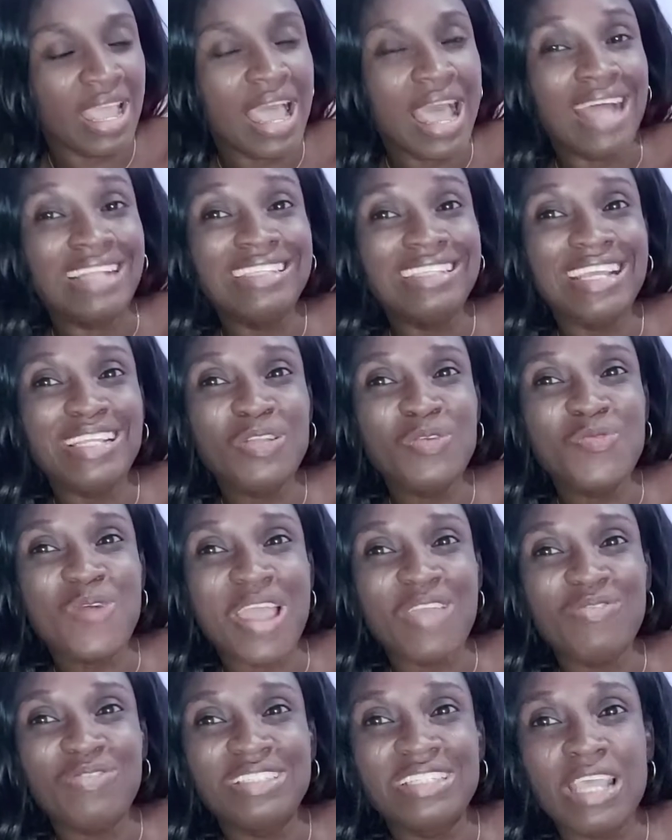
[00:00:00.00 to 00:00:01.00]
And then the
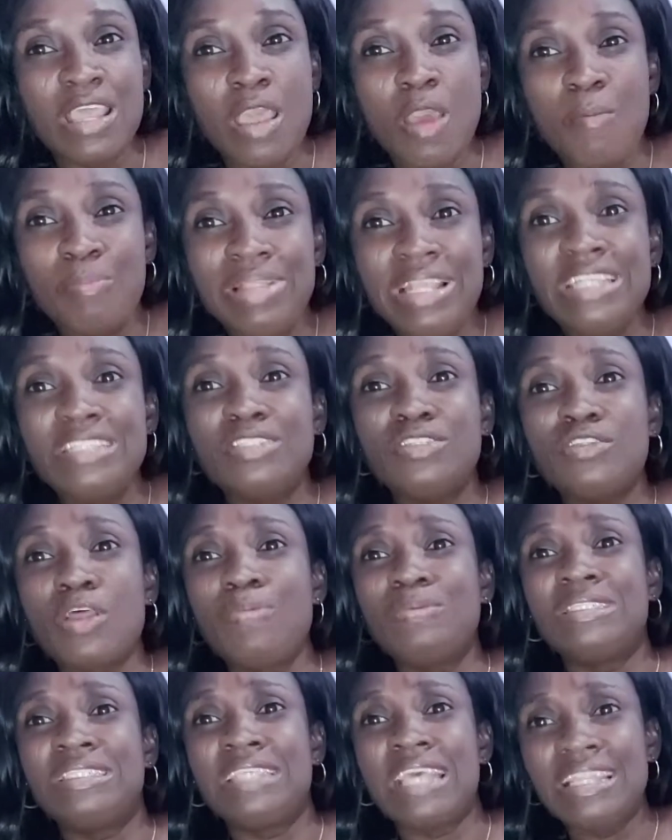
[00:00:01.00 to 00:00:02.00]
wife will say, please stop
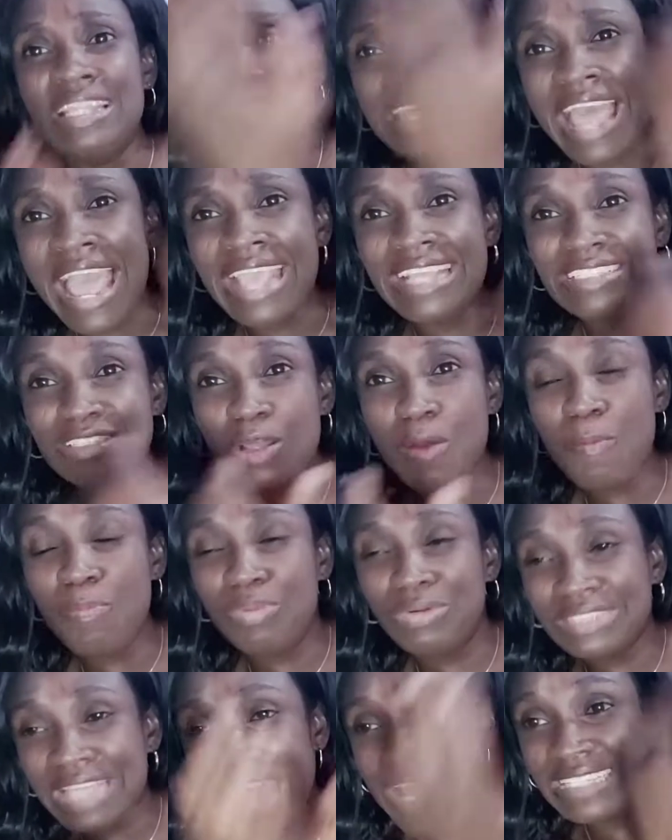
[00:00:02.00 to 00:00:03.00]
selling, don't
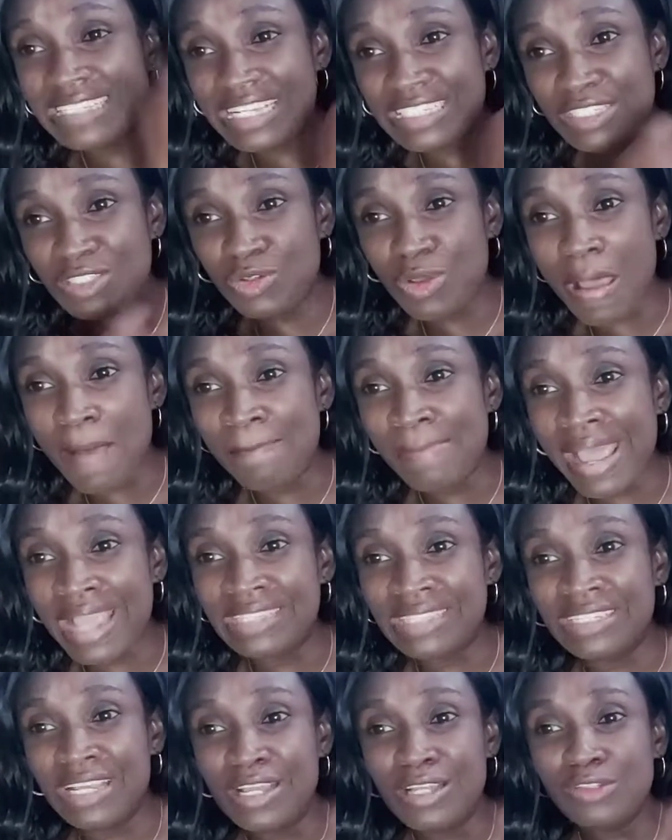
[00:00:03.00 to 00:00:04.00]
put ideas into our
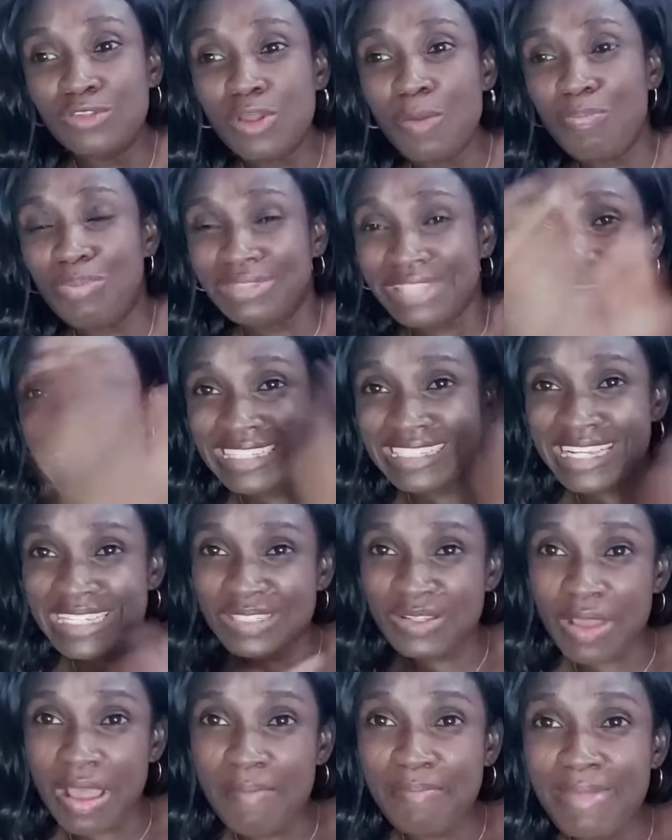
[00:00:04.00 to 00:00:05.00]
mind. Don't put
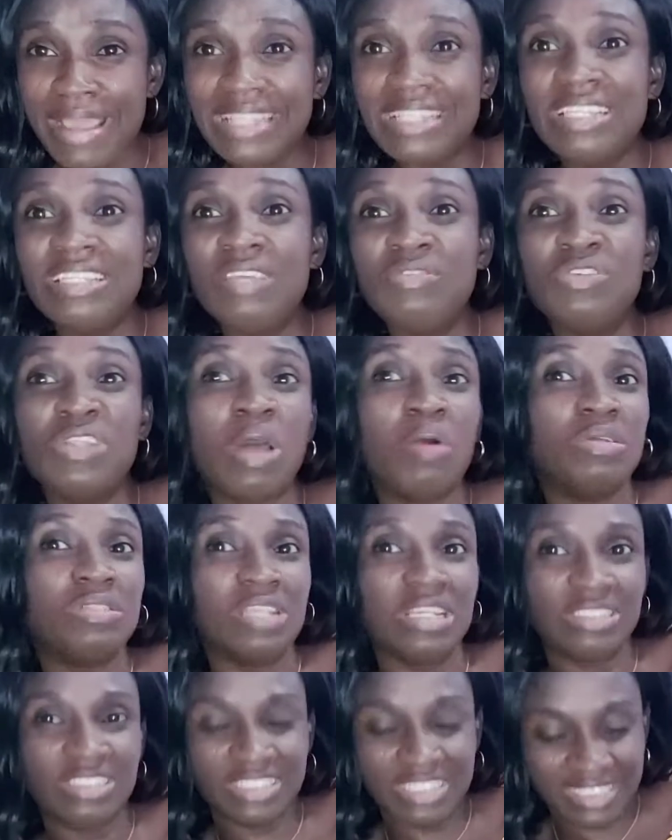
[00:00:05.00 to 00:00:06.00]
ideas into our mind. They didn't know that I was
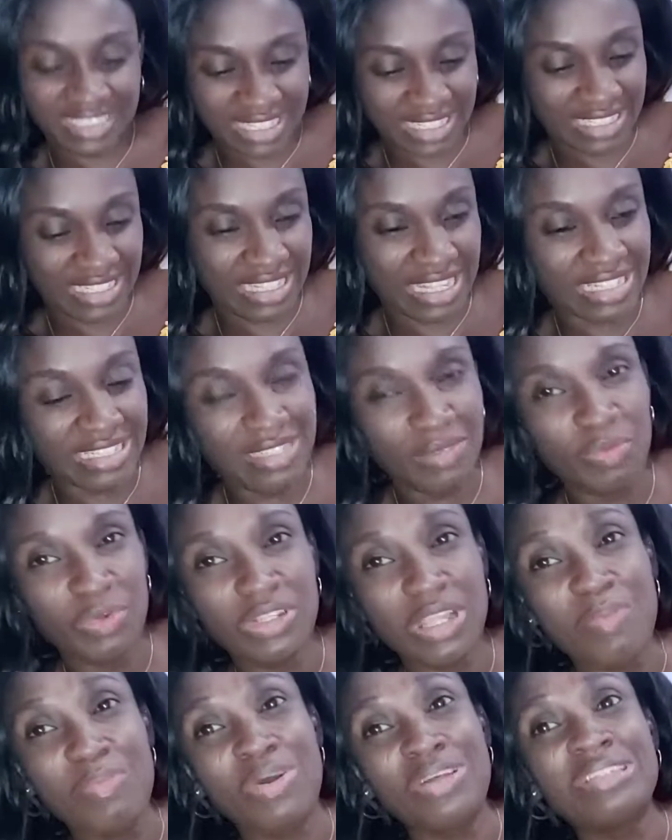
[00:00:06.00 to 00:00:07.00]
not interested in anything
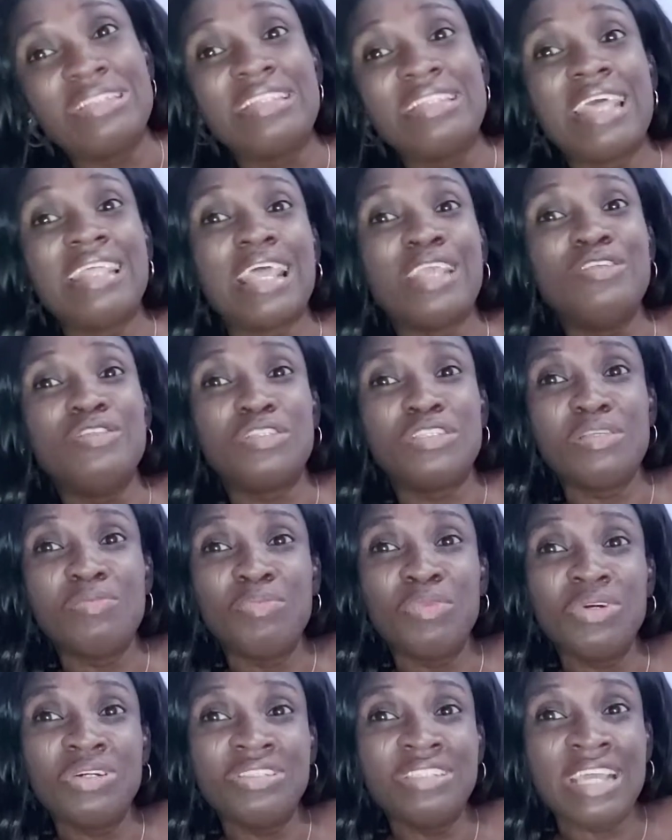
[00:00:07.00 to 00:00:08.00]
modeling, because then I used to see
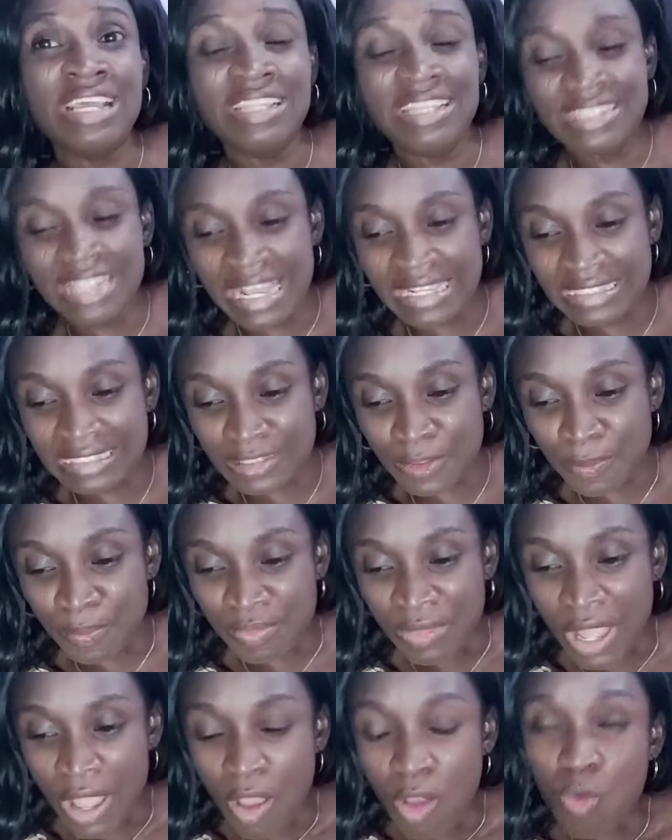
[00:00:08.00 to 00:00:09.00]
modeling as
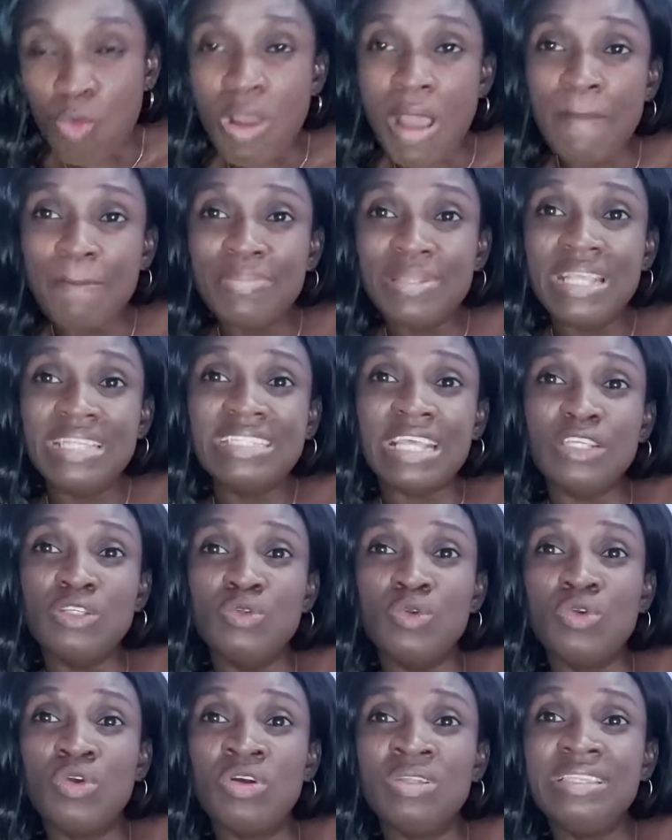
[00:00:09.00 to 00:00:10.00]
one place that
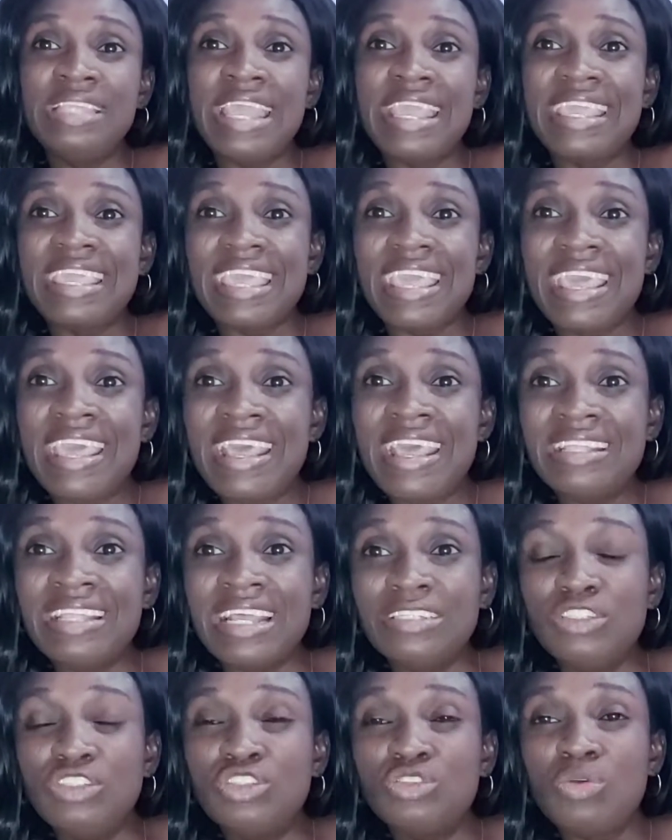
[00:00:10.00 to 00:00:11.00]
you go naked
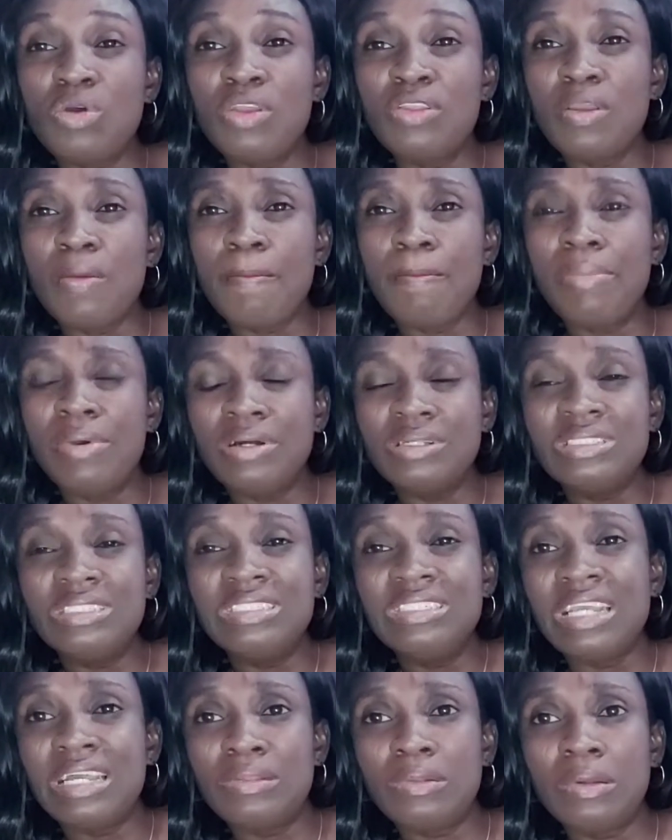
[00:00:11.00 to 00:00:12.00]
and you show your
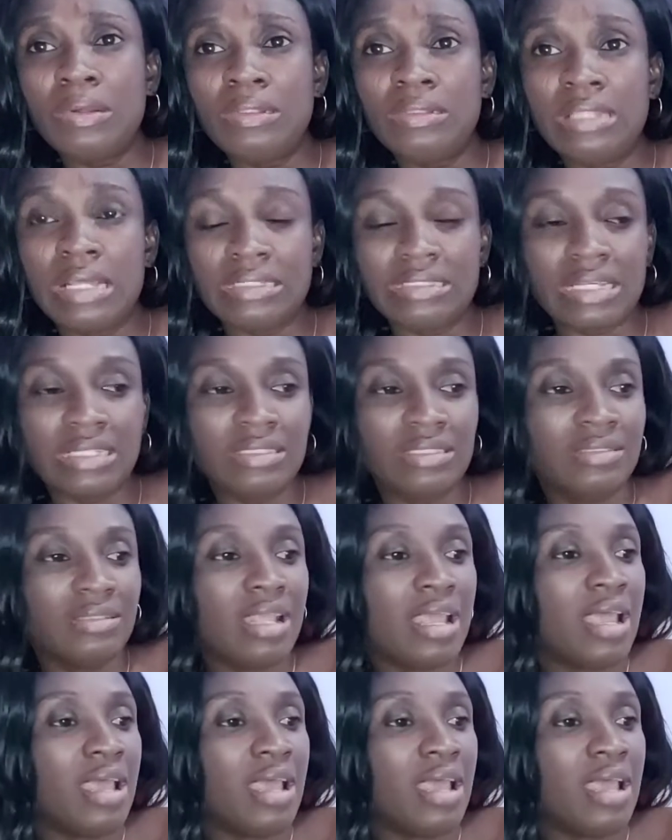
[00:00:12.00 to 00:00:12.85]
body and all that. And